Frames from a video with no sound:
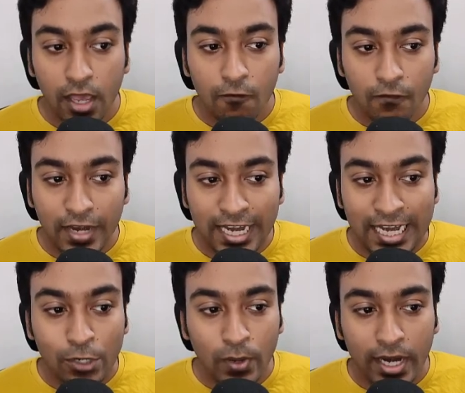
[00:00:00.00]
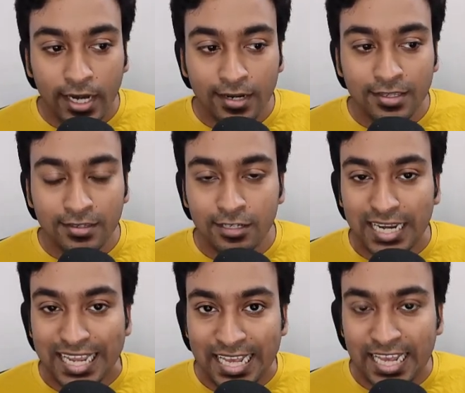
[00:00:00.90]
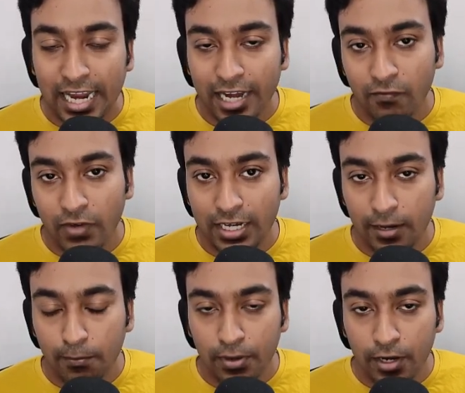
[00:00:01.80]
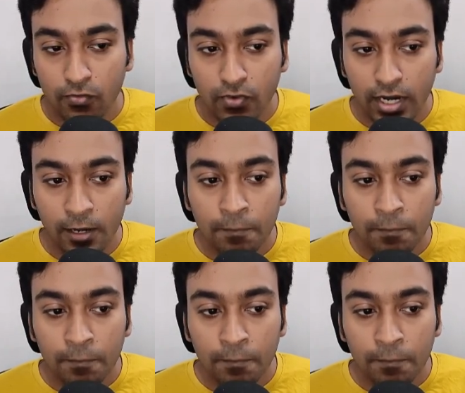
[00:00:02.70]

we need to edit this env template file.